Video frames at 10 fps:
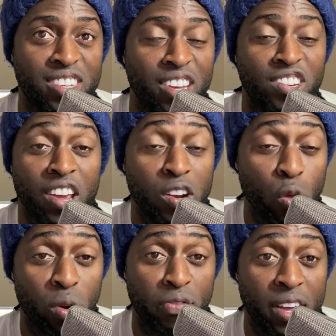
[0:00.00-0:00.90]
agenda
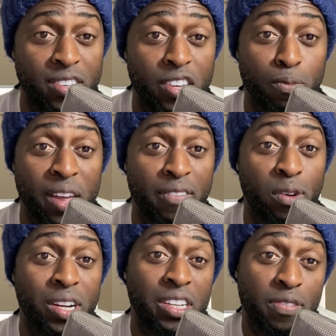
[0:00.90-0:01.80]
that we're facing has made it
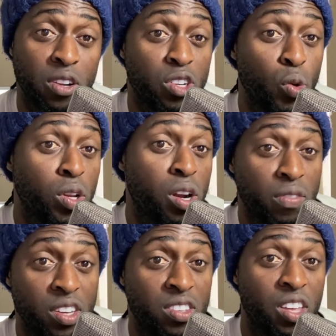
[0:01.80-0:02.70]
very difficult to do a lot of
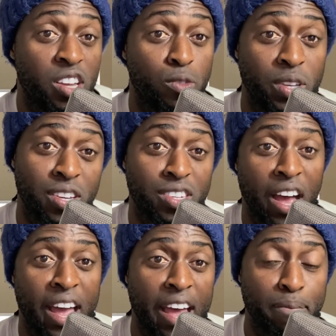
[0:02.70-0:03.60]
these things because
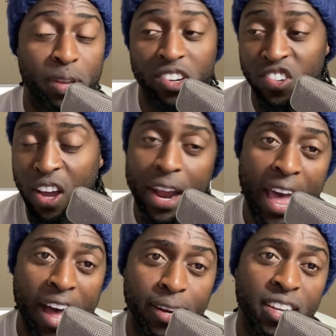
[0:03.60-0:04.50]
I have been shut
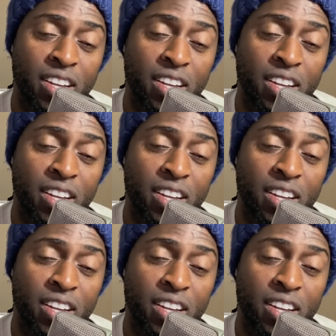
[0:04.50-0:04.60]
out.